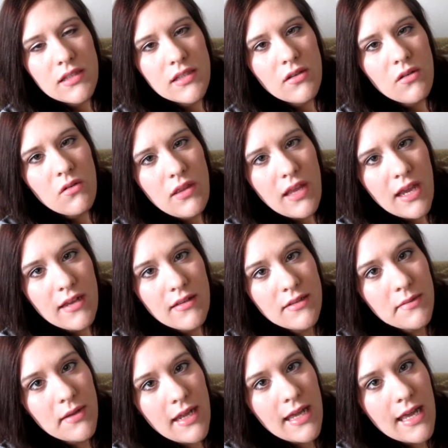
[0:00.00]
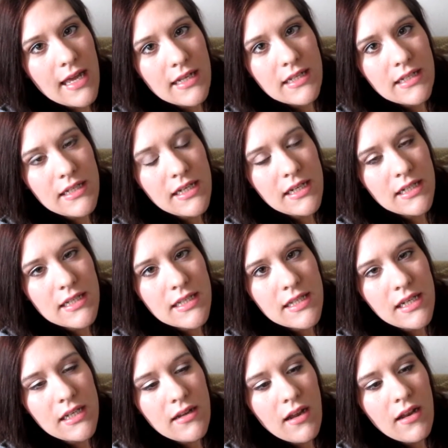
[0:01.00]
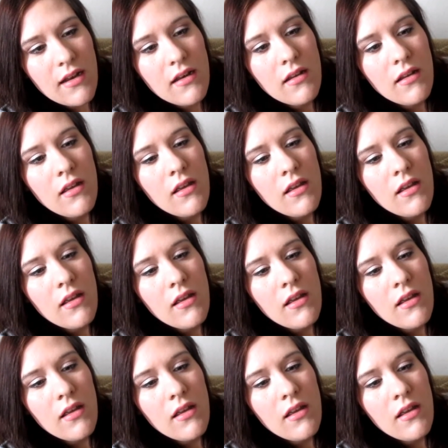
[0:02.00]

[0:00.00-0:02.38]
So that is why I had the D&C done.